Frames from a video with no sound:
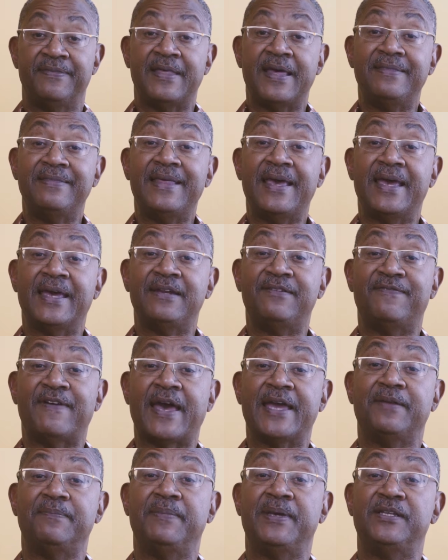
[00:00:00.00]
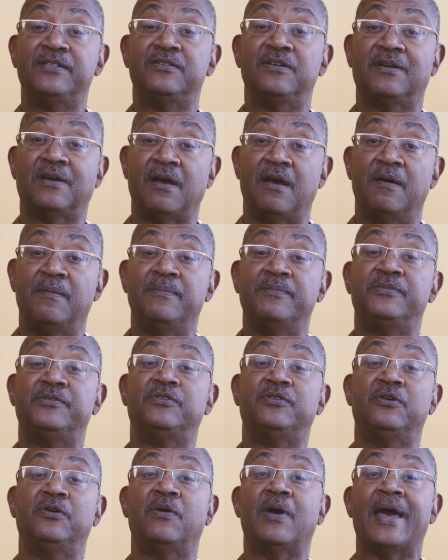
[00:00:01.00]
Then they invite me to come
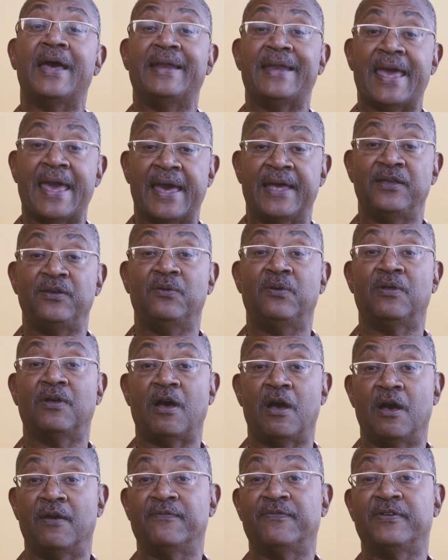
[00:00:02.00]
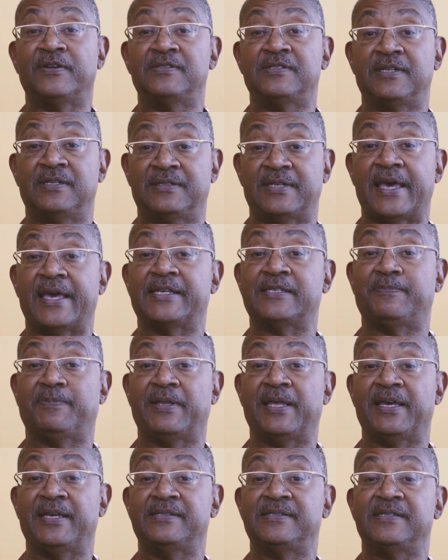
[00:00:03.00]
to an annual conference that takes
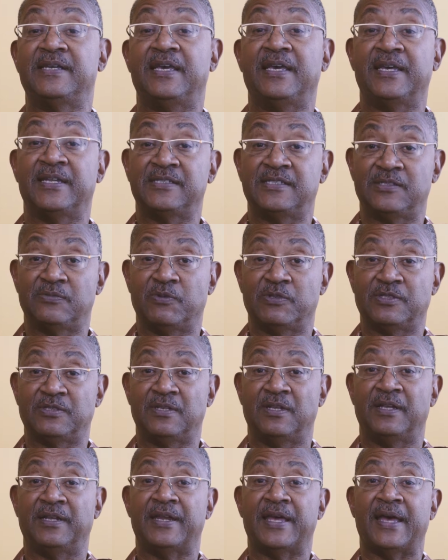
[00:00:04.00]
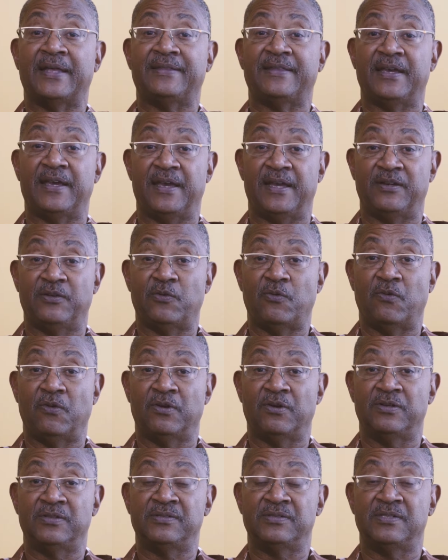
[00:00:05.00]
place in Switzerland at their
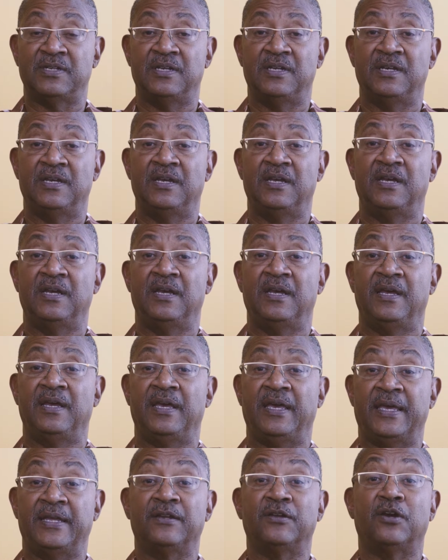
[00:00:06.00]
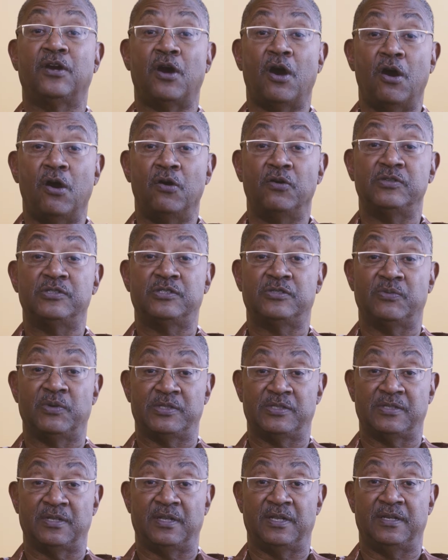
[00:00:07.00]
headquarters in Caux,
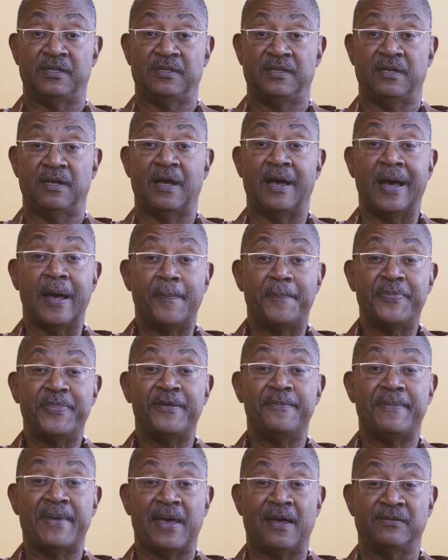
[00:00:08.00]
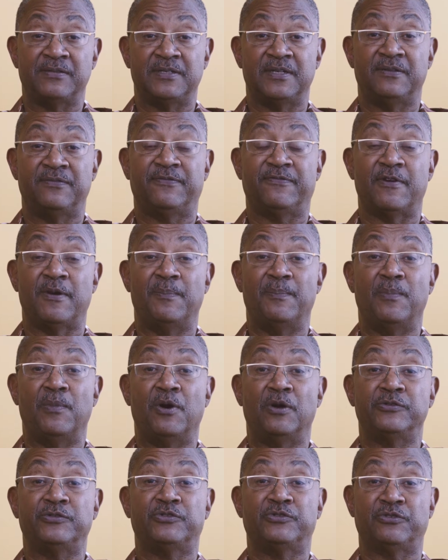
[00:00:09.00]
Switzerland, up the mountain from
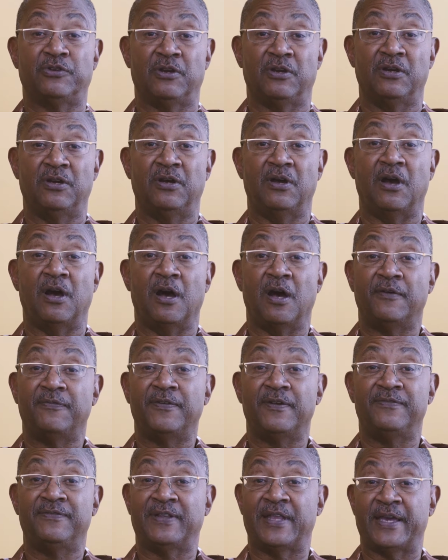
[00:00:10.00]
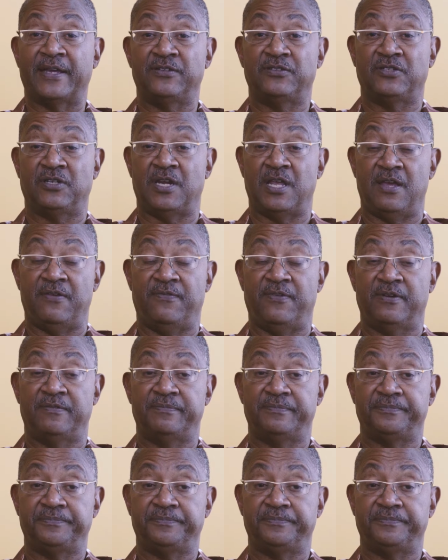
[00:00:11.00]
Montreux off of Lake Geneva.